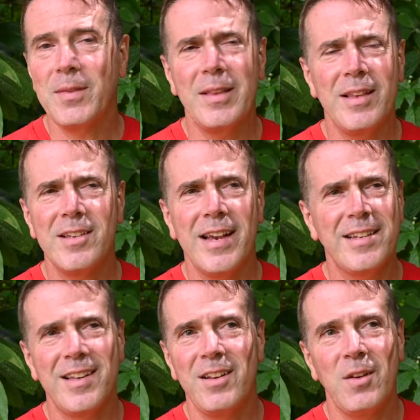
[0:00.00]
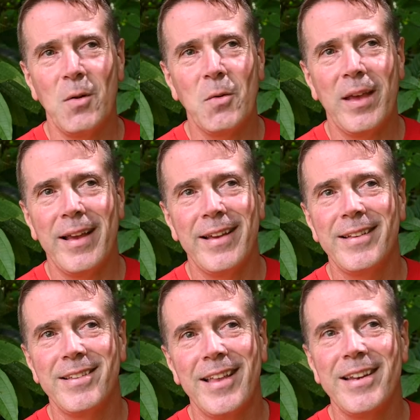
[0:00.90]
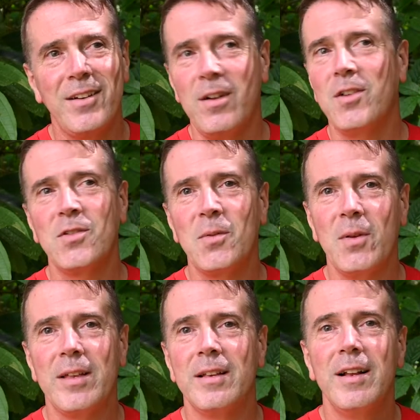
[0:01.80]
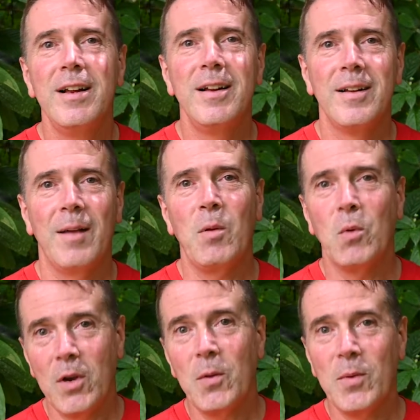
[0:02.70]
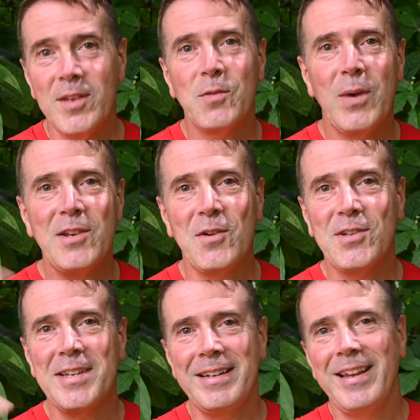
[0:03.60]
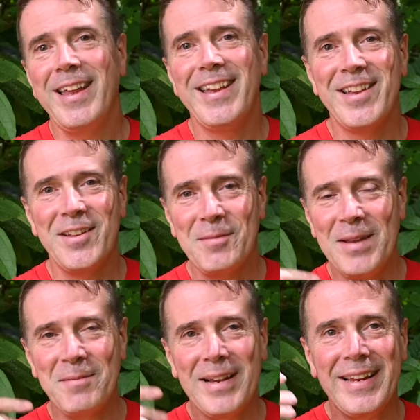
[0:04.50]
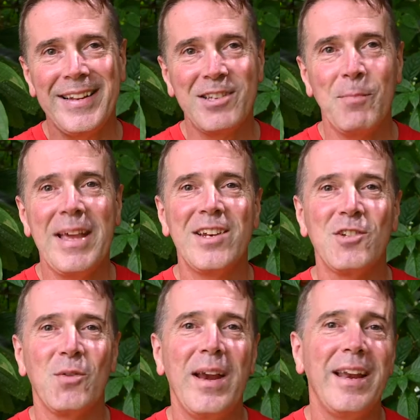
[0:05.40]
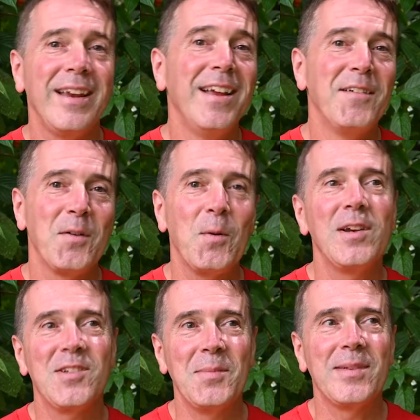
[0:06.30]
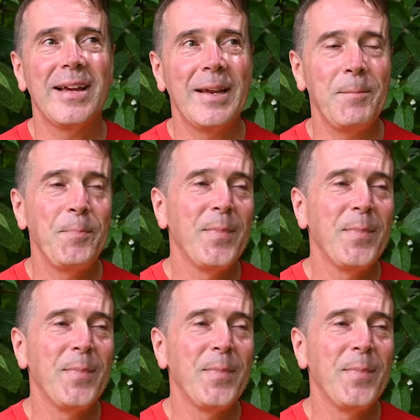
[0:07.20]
These guys didn't know that, and they didn't also know that I've been working with this waitress in my Spanish training for quite some time.